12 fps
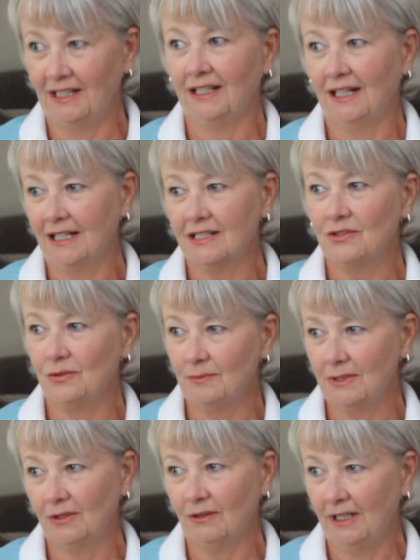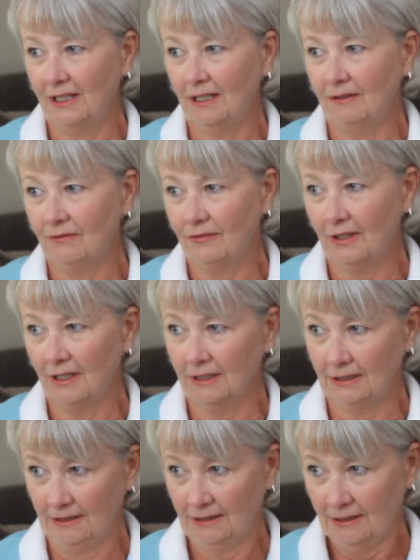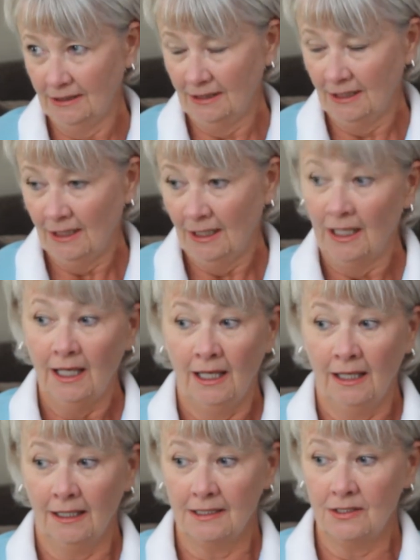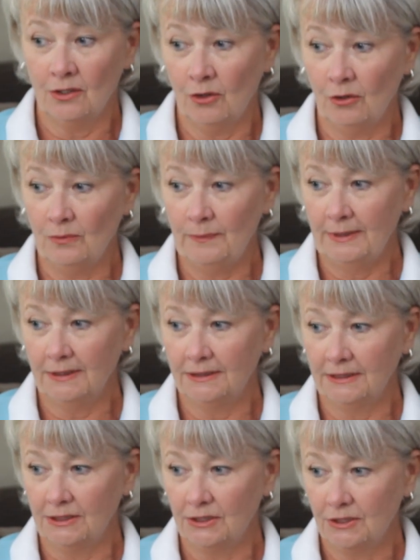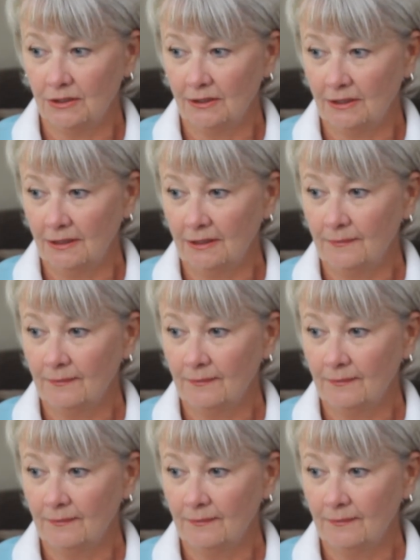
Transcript: and I assumed a crane had fallen because the whole building shook.